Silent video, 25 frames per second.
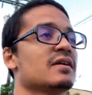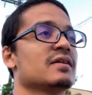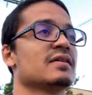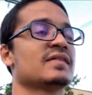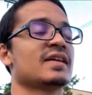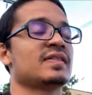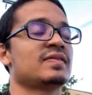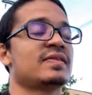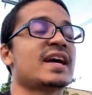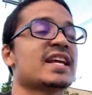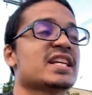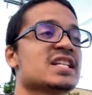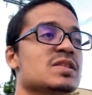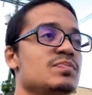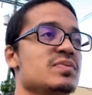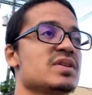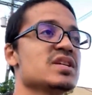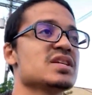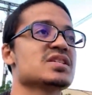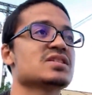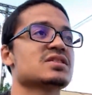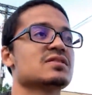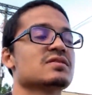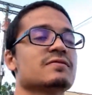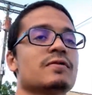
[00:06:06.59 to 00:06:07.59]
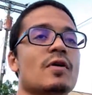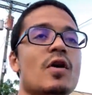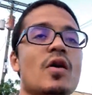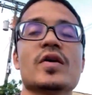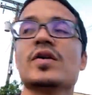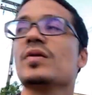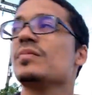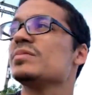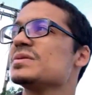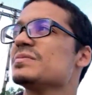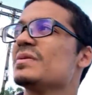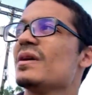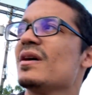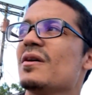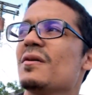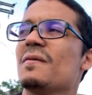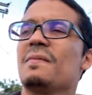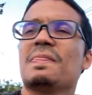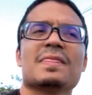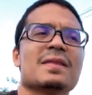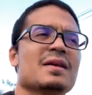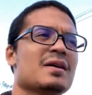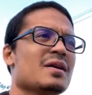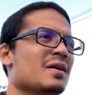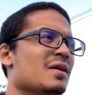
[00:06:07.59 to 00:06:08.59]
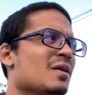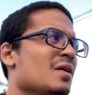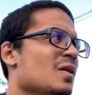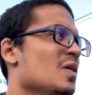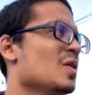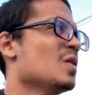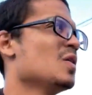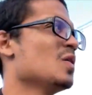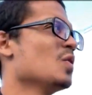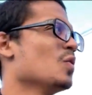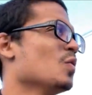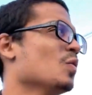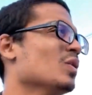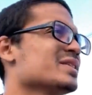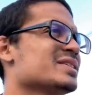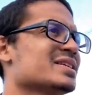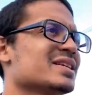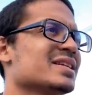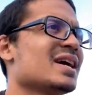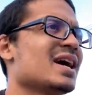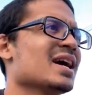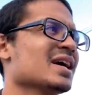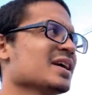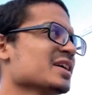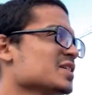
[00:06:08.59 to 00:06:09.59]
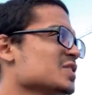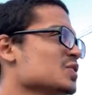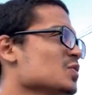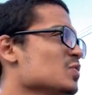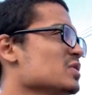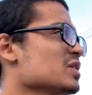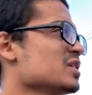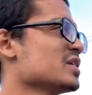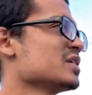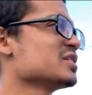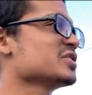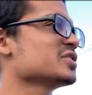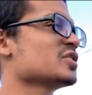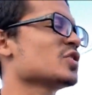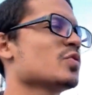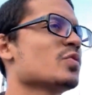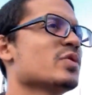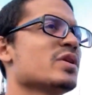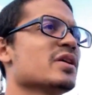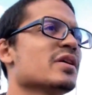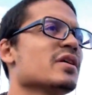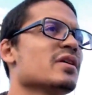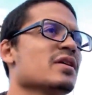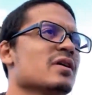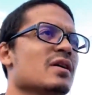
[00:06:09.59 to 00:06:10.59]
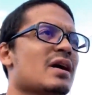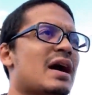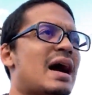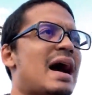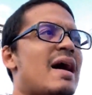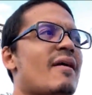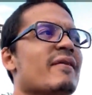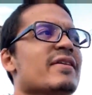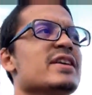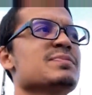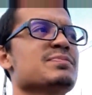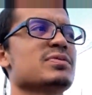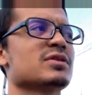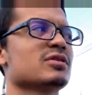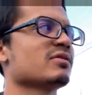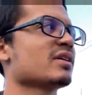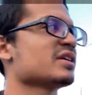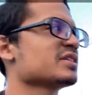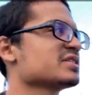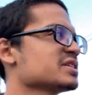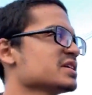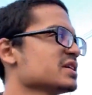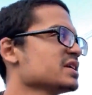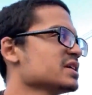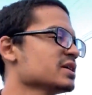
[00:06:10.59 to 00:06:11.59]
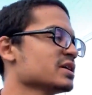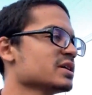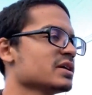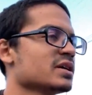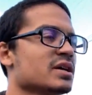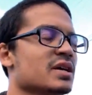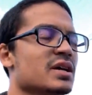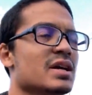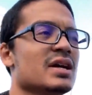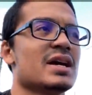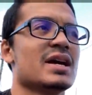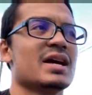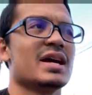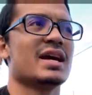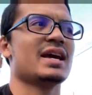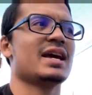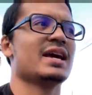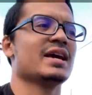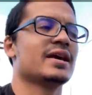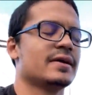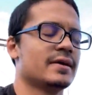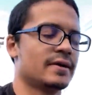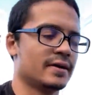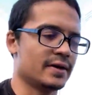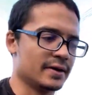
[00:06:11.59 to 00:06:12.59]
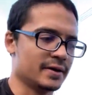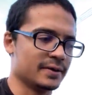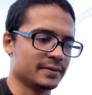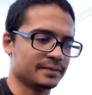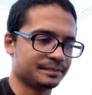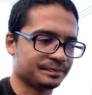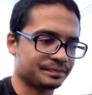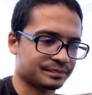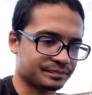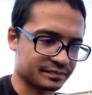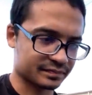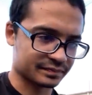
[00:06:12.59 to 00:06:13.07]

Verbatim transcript: Uh, that, that speaks volumes about what Tanaka's doing in his career, how he's progressing, and um,